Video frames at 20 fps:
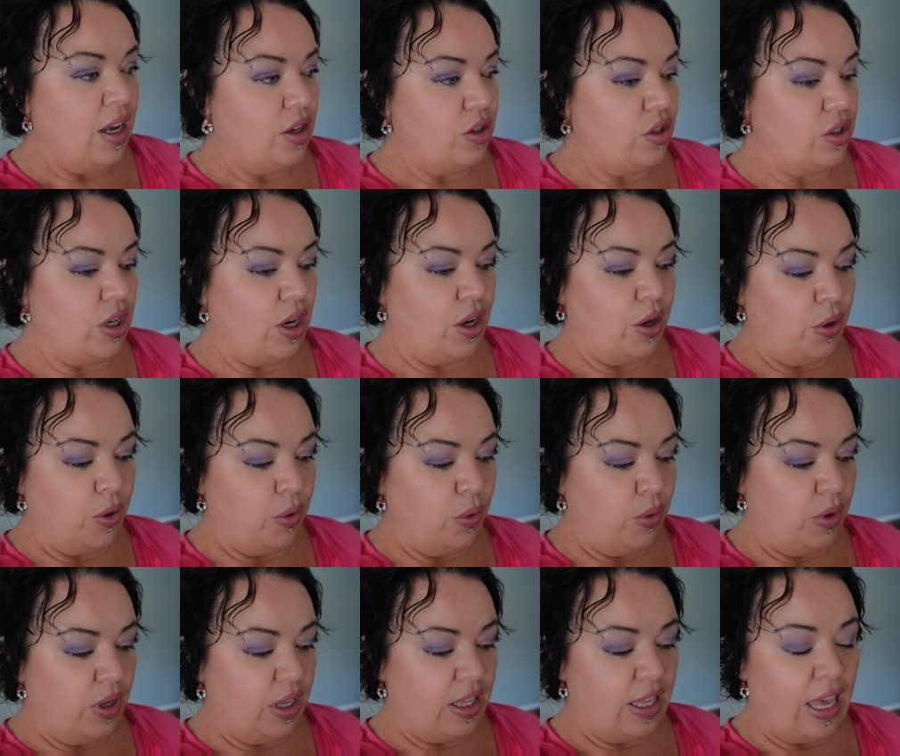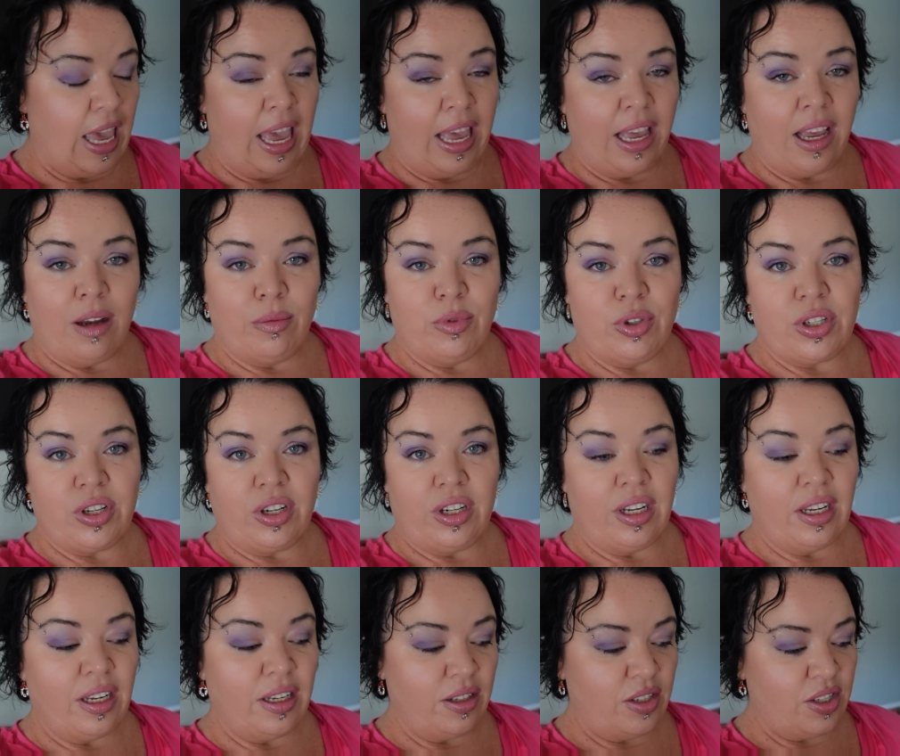So yeah, I'm just
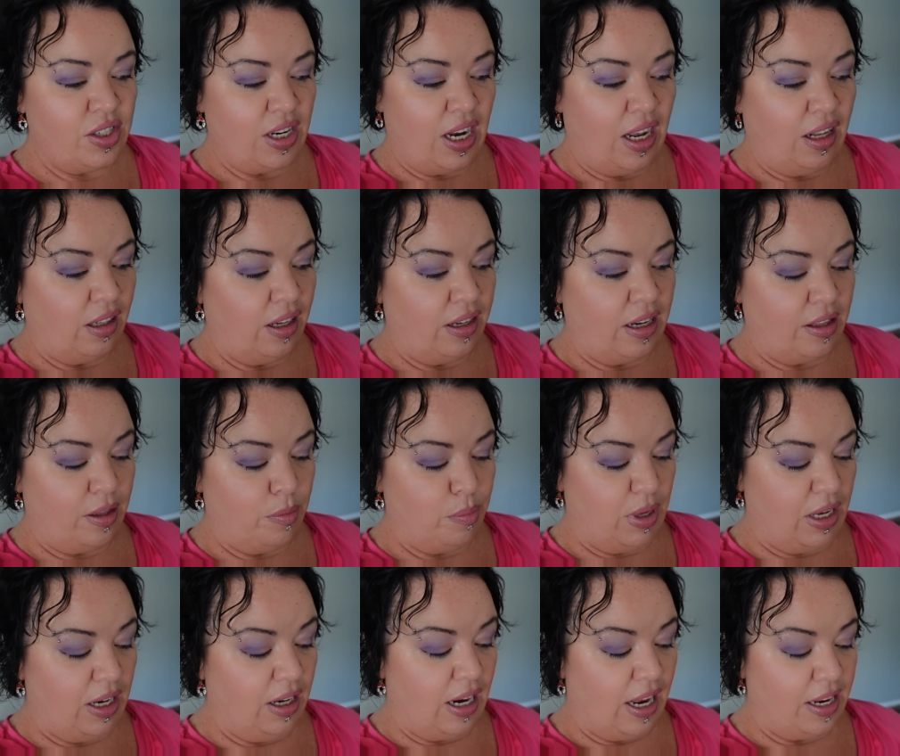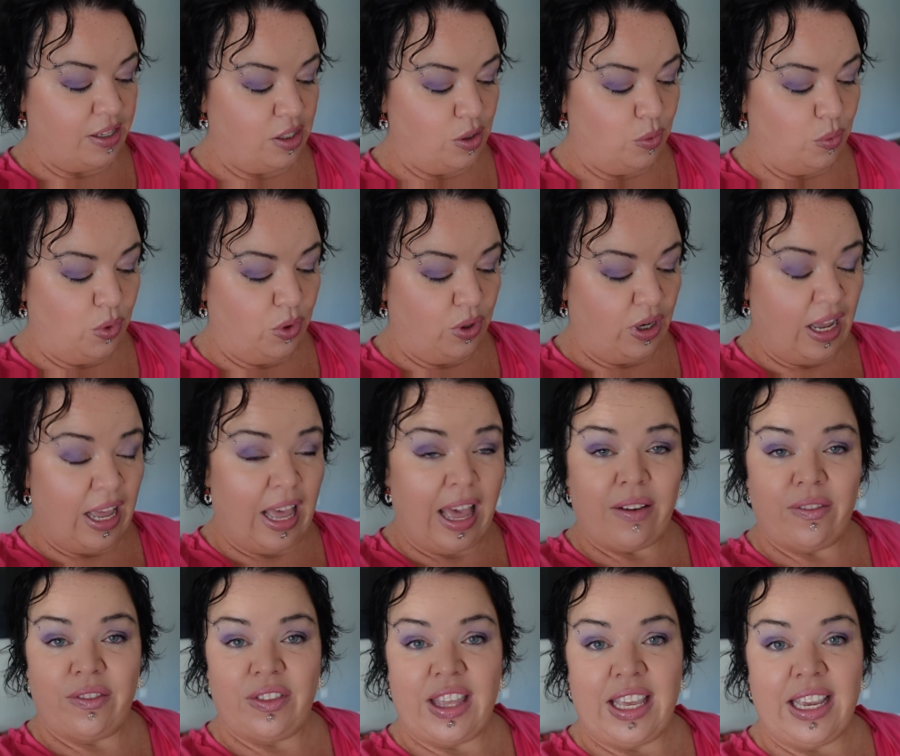gonna scull another big glass of water,
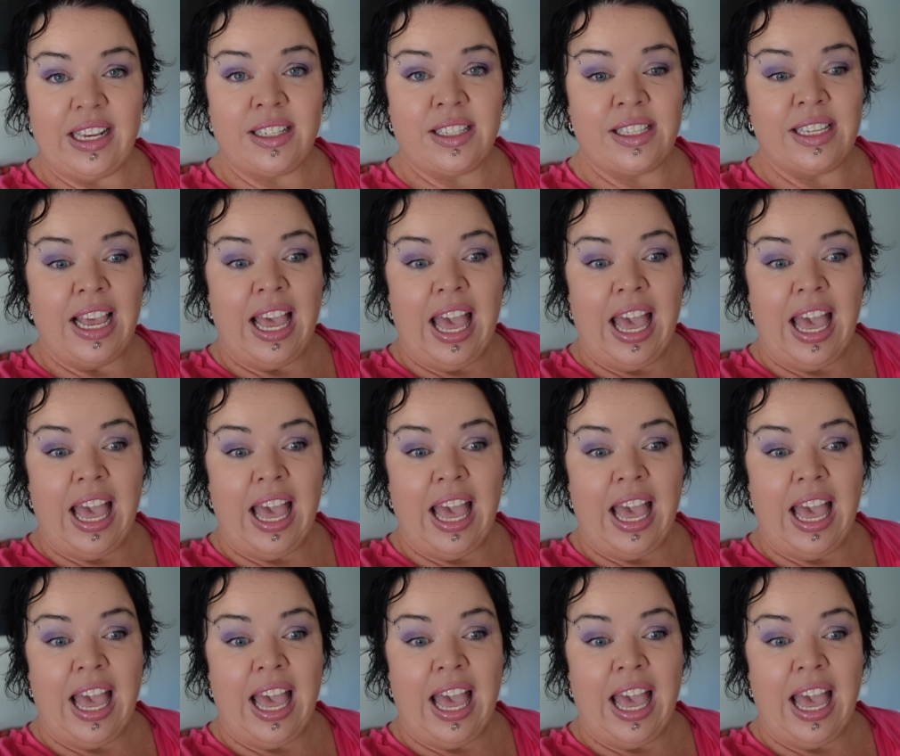have this,